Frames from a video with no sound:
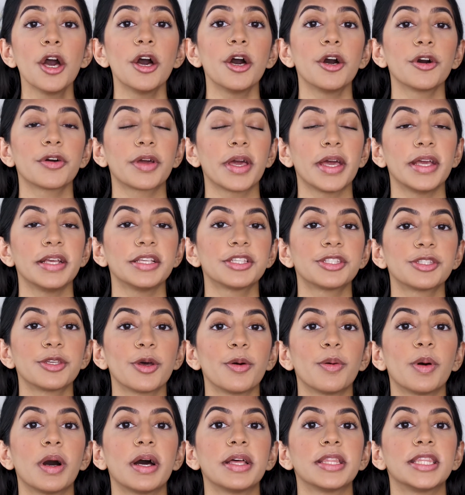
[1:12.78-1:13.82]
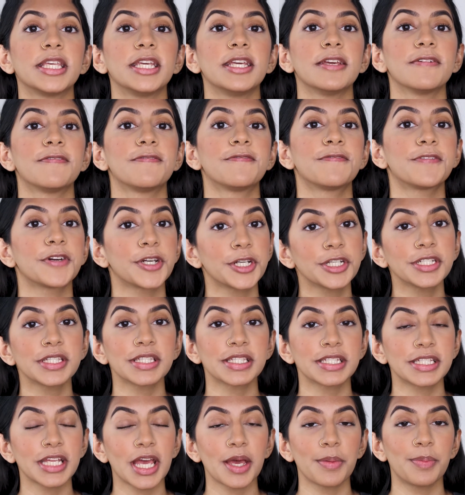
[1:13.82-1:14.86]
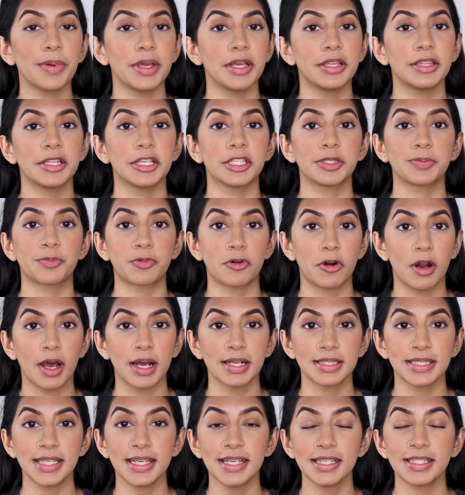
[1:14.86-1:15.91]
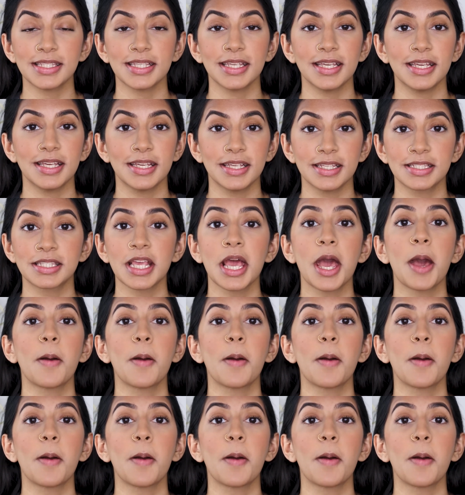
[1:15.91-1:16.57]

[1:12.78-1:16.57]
Okay, so the first step in this process is